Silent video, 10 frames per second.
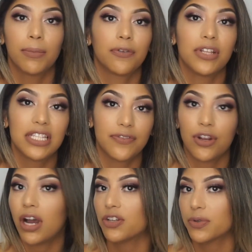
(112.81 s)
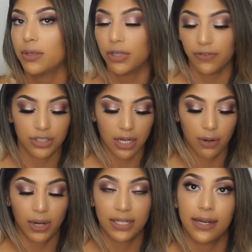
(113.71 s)
But for this video, I just want to briefly
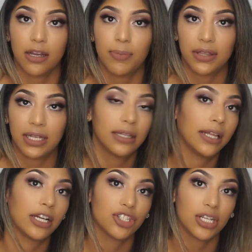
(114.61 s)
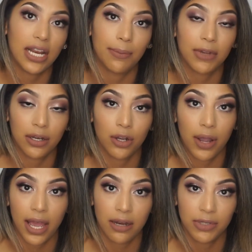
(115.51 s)
talk about the collection, and I'm going to go
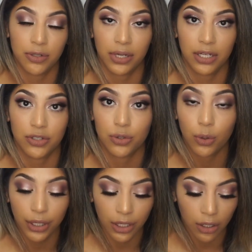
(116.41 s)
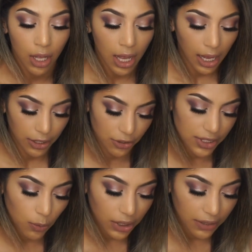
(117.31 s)
ahead and be doing a tutorial
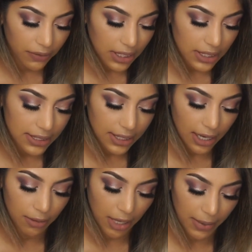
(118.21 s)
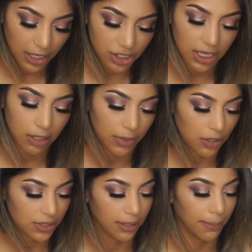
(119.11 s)
using one of these. I'm actually going to be
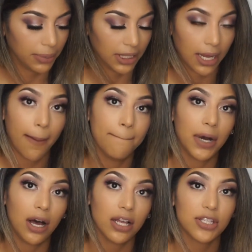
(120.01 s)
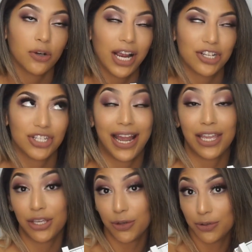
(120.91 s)
using Bling Boss, or actually I
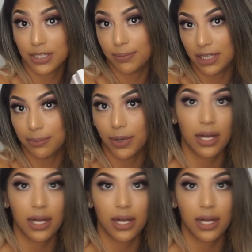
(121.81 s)
used a Bling